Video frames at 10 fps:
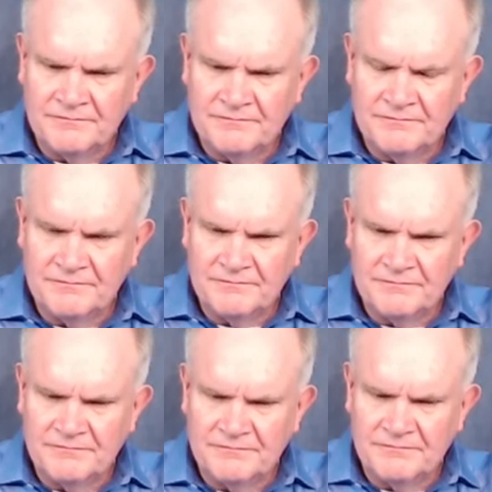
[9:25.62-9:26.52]

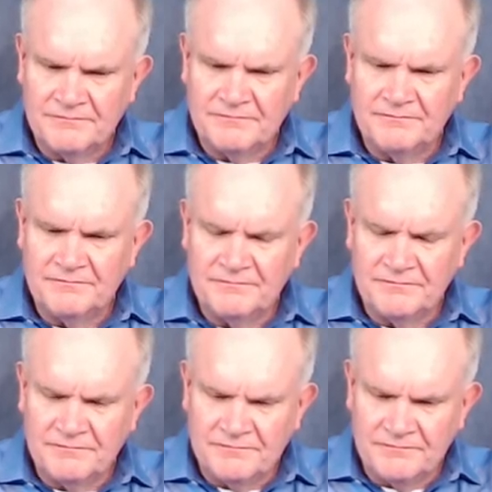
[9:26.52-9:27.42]

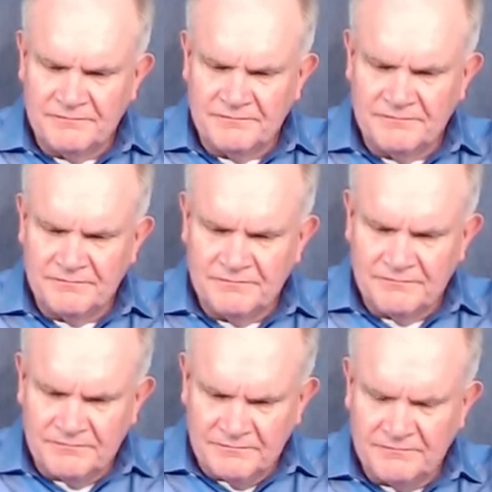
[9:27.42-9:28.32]

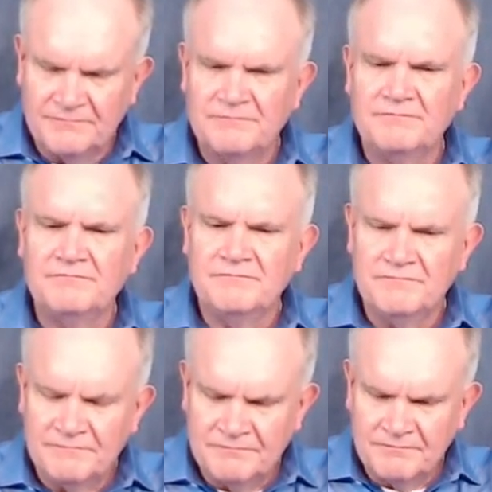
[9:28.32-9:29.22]

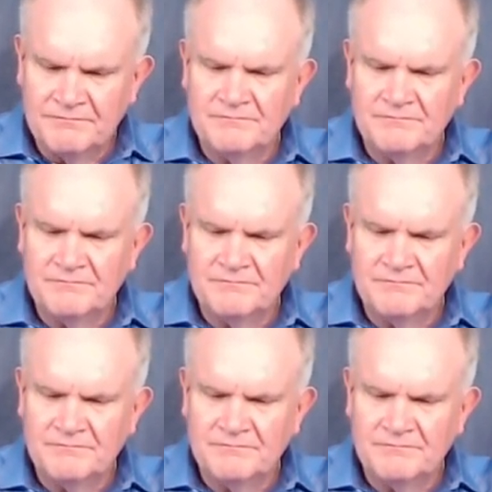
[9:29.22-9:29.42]
(not speaking)